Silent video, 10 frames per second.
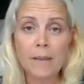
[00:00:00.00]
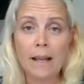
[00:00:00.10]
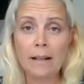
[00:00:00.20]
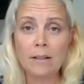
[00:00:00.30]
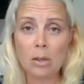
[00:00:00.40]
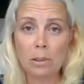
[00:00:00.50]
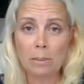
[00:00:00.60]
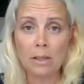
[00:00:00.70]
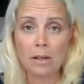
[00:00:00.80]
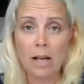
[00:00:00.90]
and a lot of
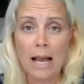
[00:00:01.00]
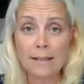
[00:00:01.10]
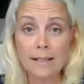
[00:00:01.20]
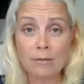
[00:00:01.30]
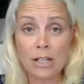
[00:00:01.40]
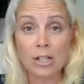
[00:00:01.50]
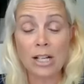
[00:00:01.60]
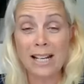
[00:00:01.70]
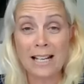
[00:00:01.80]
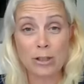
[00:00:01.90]
people are asset rich
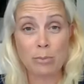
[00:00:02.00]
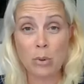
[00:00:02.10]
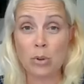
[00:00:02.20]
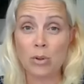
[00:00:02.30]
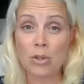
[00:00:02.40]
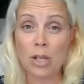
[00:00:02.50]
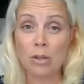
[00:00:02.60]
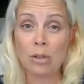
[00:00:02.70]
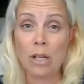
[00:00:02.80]
and cash poor. So